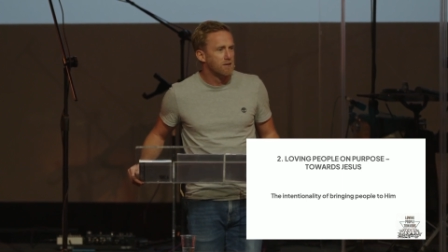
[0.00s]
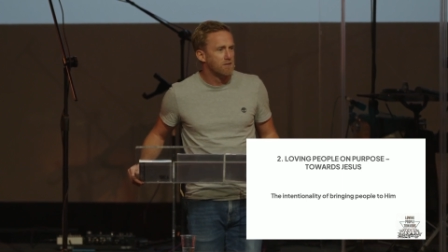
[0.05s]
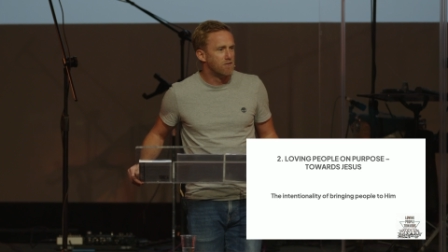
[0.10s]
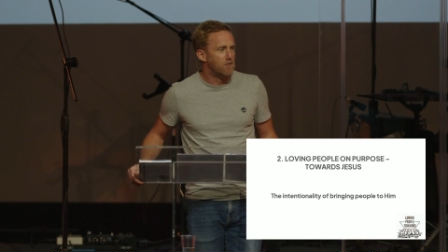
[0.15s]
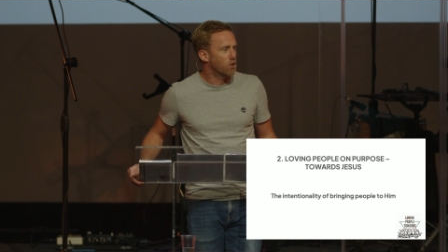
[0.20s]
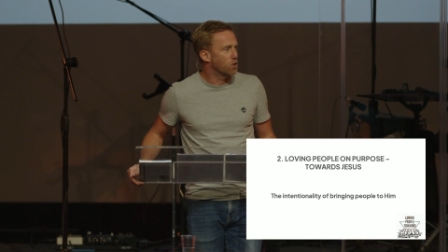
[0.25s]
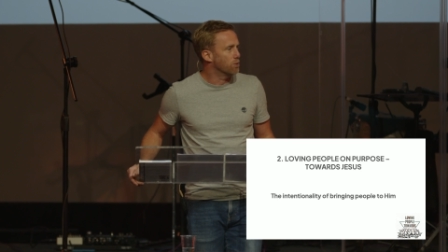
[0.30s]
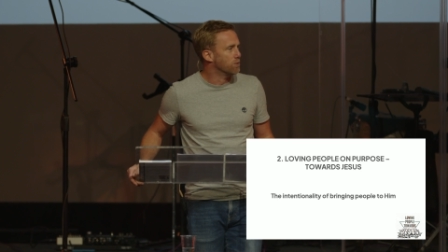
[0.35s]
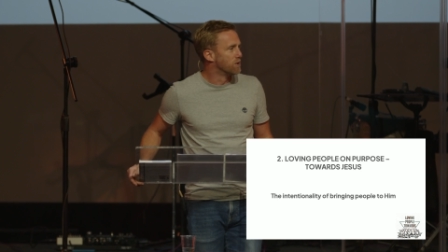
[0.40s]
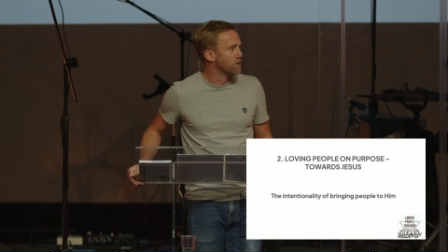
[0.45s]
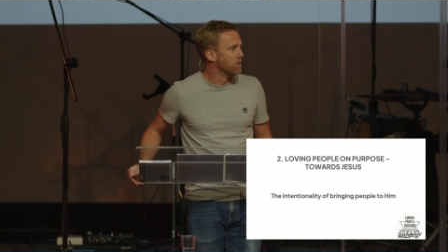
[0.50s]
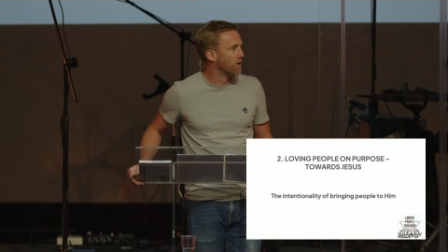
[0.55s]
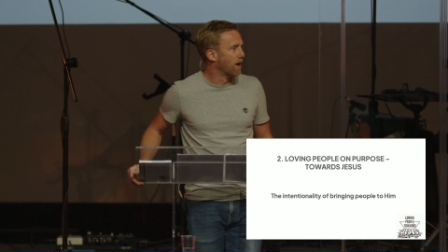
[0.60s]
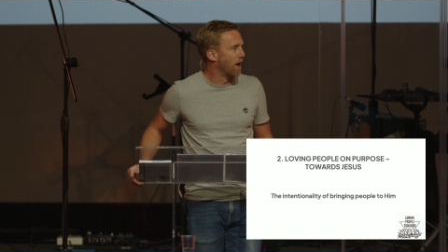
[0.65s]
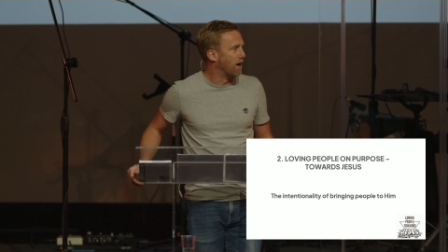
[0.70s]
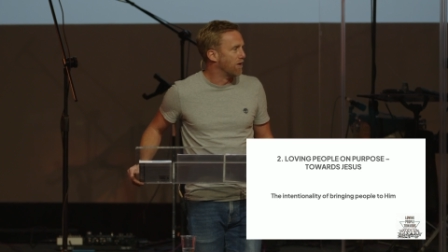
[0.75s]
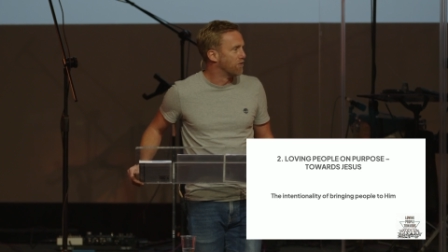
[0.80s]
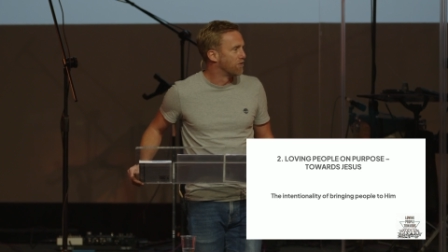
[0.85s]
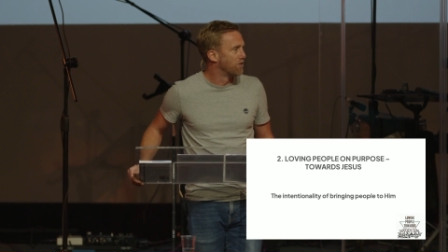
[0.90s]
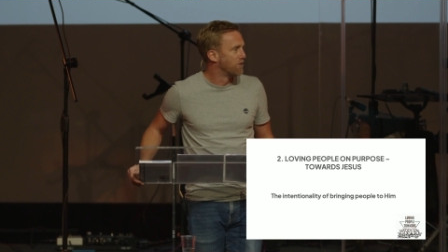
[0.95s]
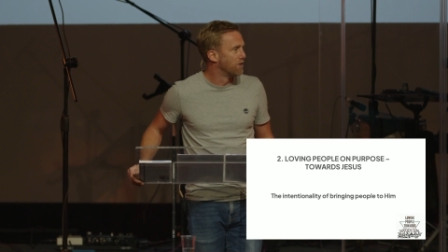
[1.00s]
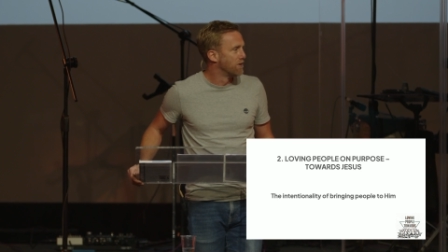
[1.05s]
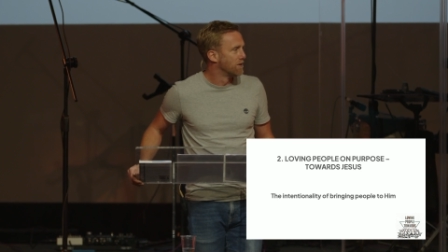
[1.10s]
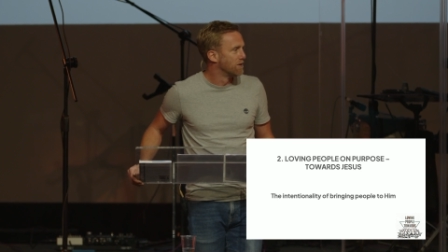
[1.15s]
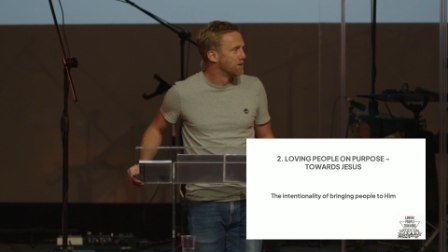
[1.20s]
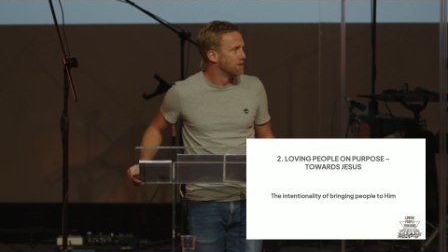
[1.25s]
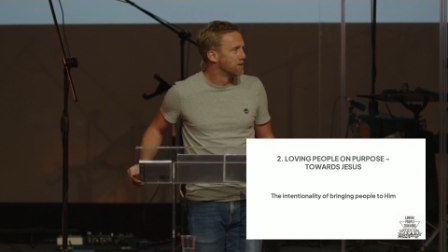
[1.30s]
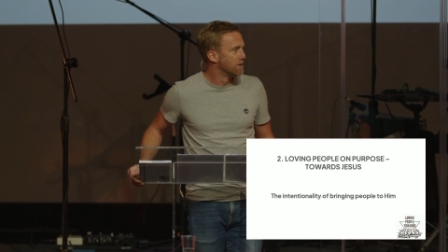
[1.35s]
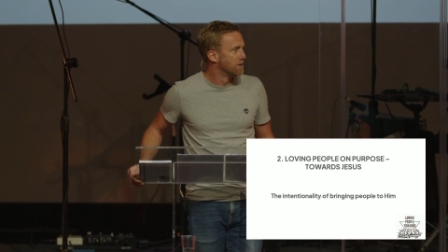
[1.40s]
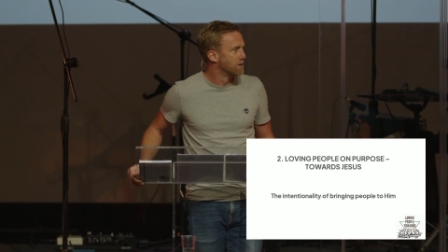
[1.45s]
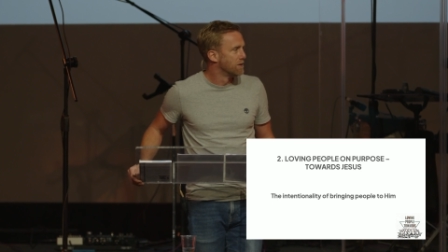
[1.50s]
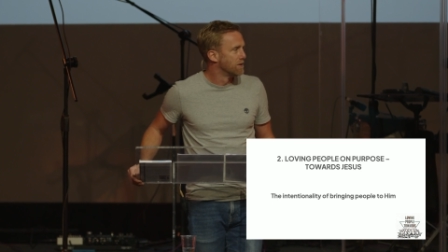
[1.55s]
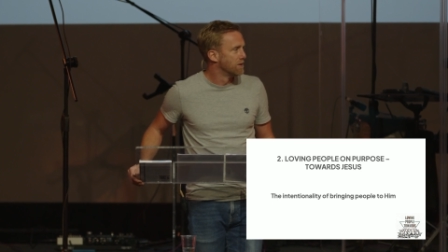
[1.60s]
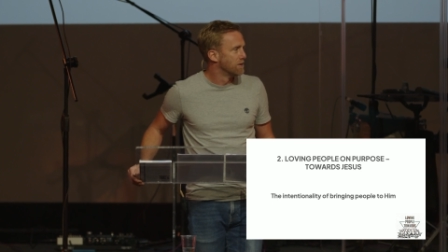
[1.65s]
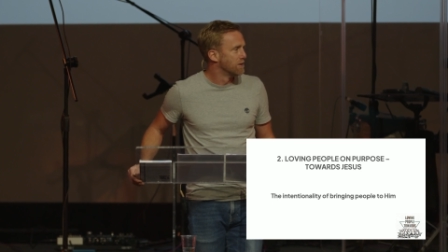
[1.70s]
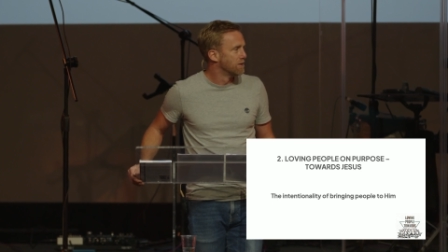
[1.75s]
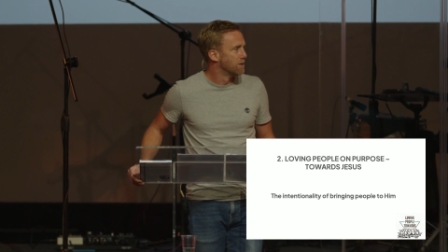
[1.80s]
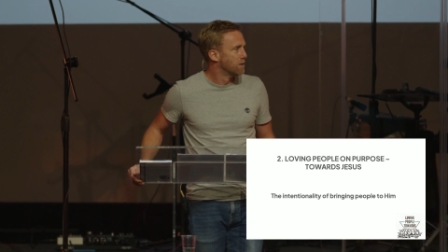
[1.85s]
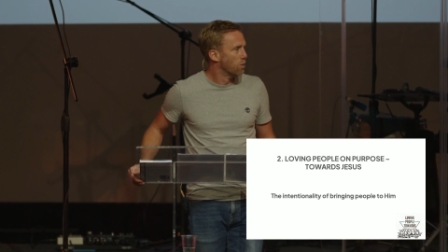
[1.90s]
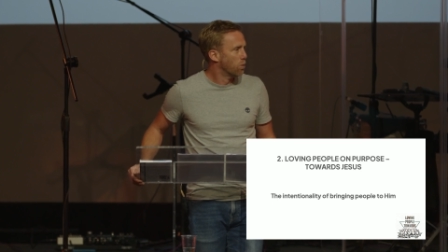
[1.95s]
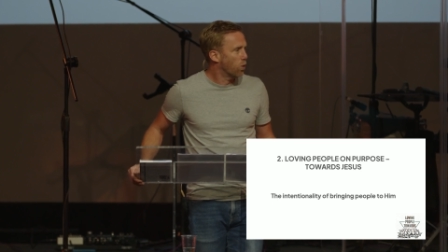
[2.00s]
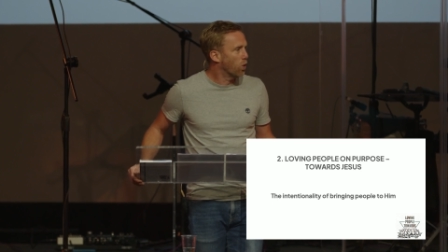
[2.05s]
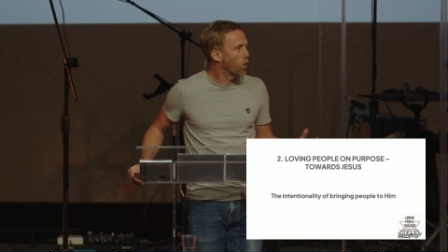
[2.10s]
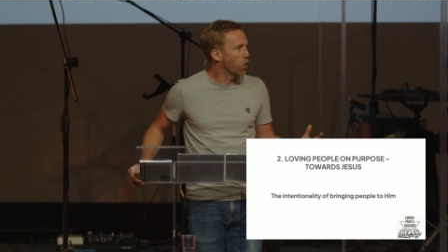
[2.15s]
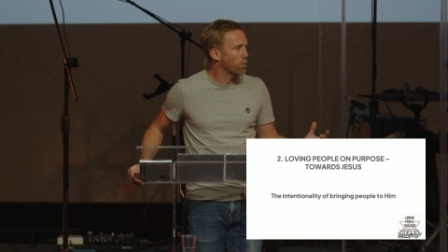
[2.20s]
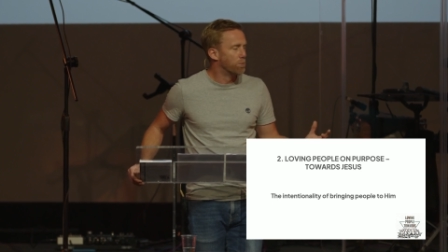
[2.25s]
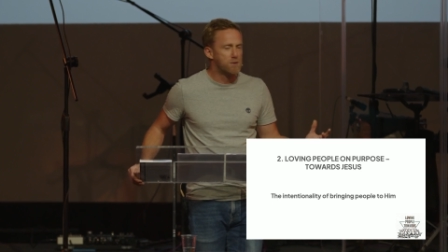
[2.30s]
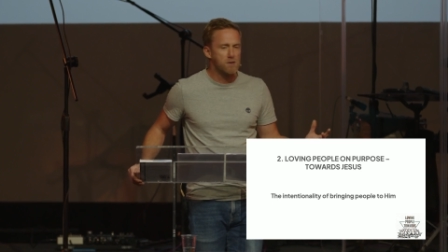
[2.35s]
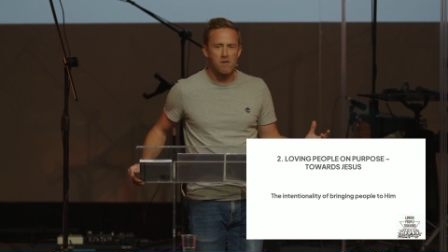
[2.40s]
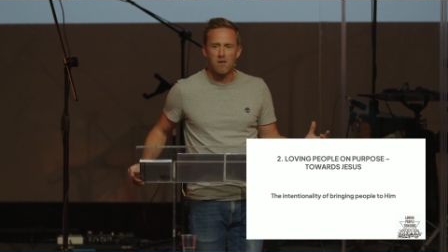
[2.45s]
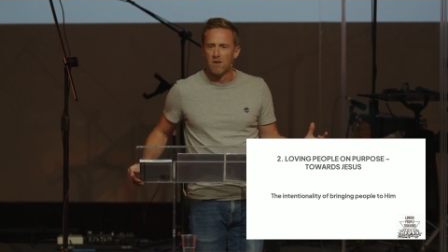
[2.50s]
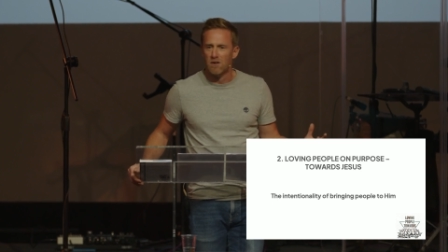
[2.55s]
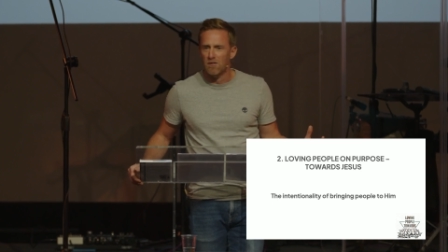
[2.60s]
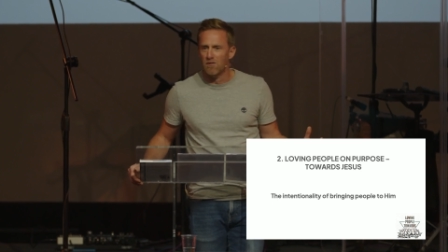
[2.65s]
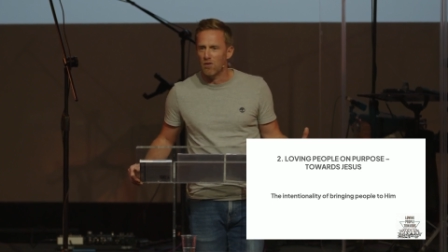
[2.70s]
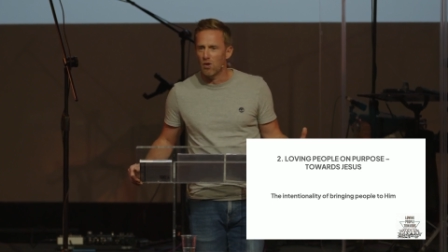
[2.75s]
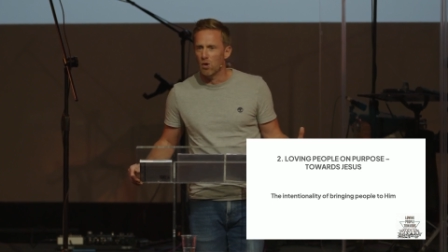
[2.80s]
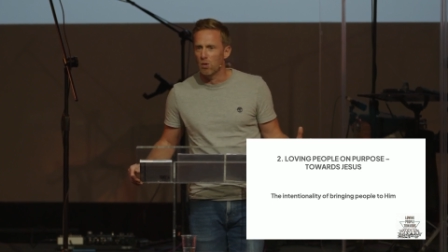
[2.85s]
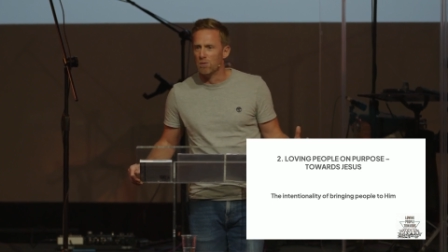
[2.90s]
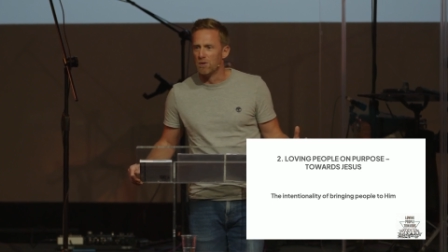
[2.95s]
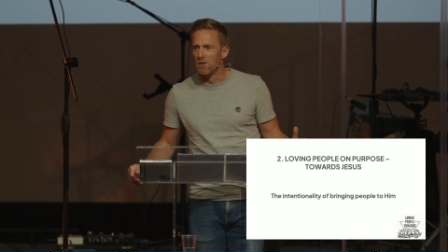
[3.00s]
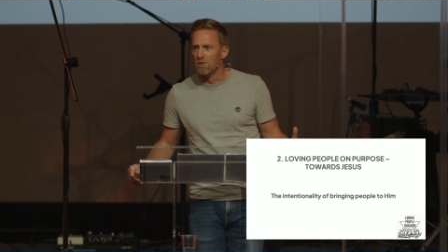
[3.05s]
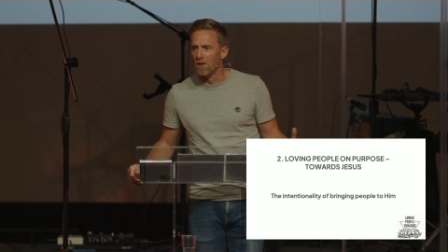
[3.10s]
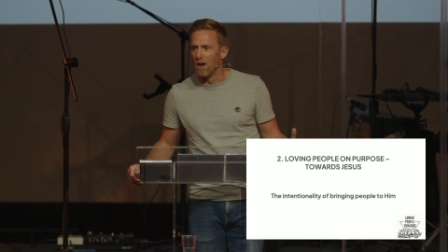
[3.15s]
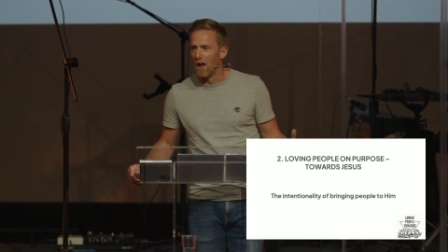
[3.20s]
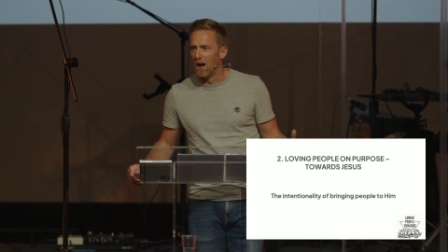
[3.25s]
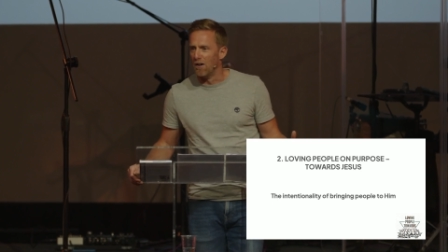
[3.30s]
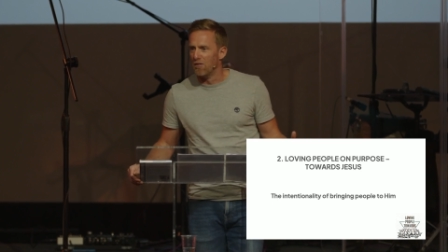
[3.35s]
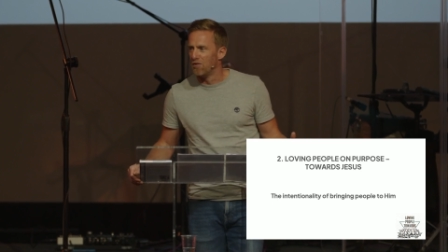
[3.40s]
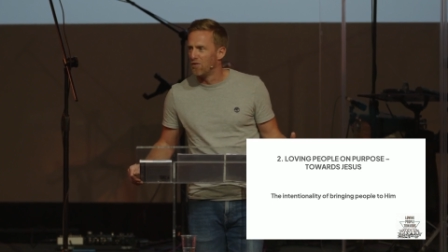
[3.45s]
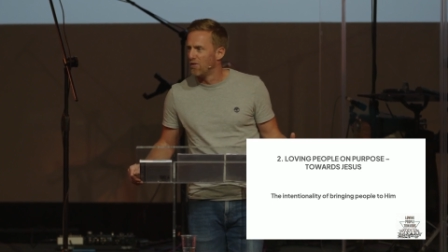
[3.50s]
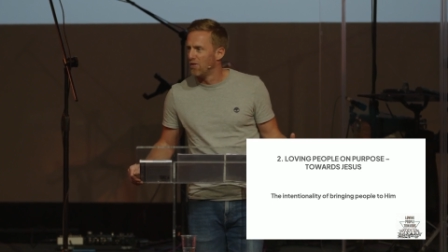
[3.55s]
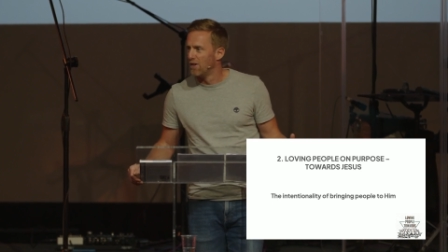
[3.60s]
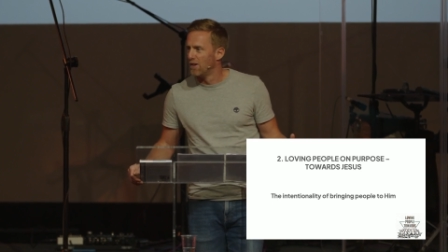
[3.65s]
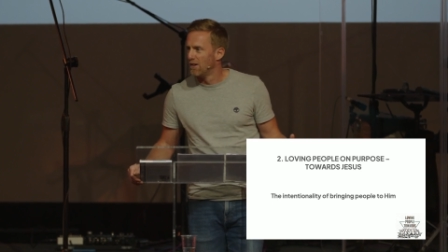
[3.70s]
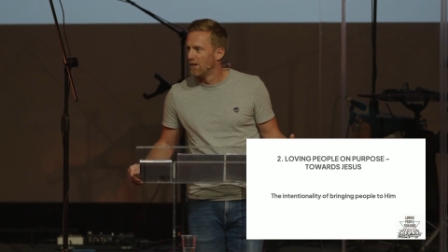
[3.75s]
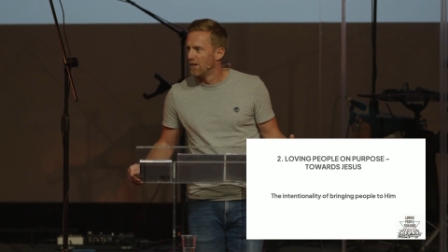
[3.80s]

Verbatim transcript: forms of love, warped forms of love